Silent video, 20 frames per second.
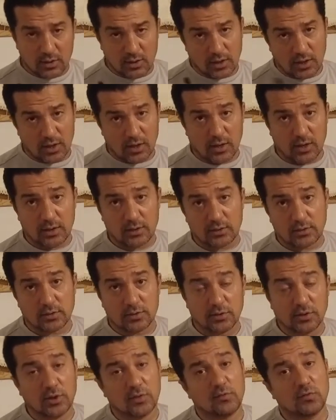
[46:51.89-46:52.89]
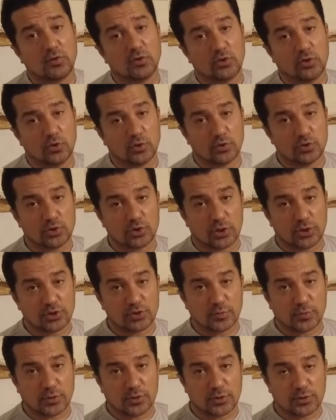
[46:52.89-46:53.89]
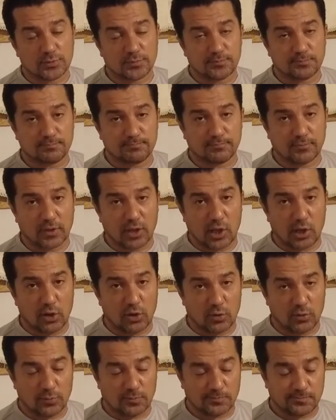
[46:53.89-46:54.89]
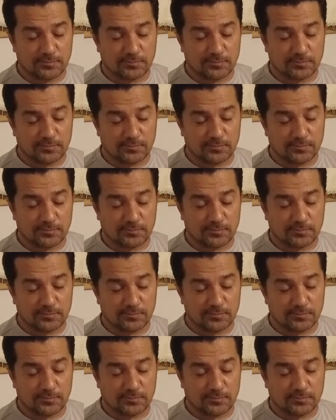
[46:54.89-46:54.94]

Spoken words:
and leave it to your judgment. Thank you.